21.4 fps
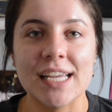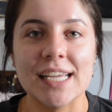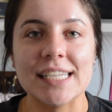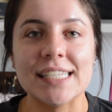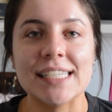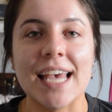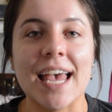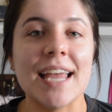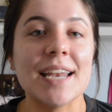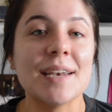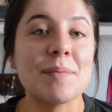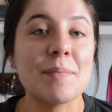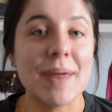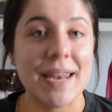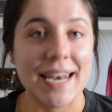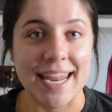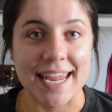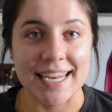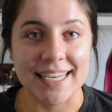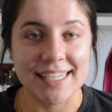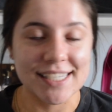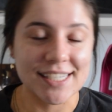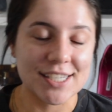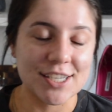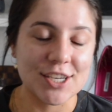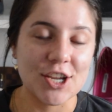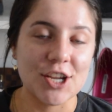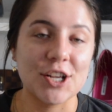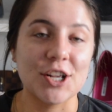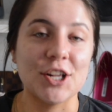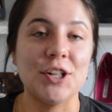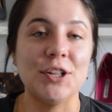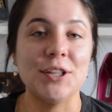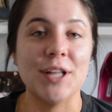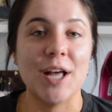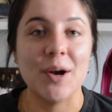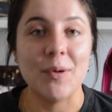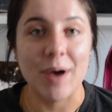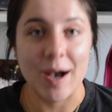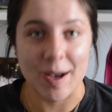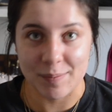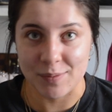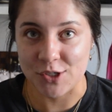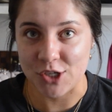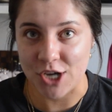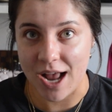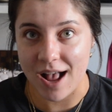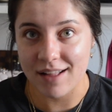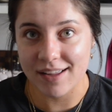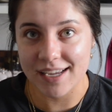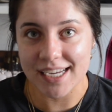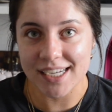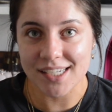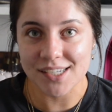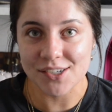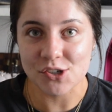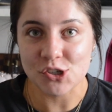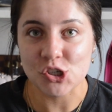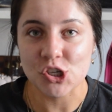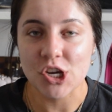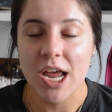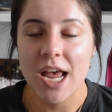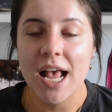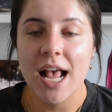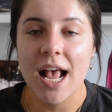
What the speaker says: 10-minute glow up challenge.